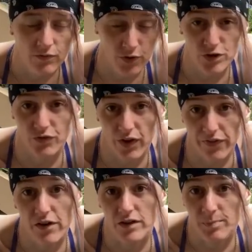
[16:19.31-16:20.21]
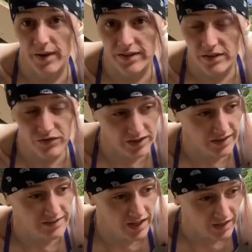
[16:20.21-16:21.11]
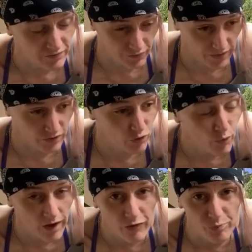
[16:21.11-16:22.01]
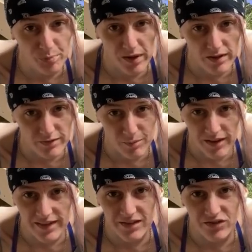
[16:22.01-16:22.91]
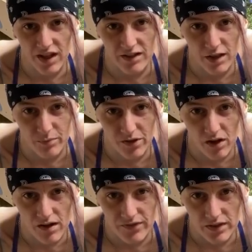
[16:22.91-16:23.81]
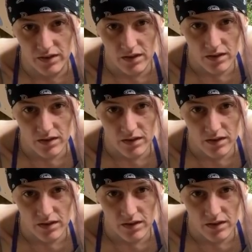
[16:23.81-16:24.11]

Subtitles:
First of all, they're expensive. You get like 10 for like $12. I'm like, that's 10 cups of coffee.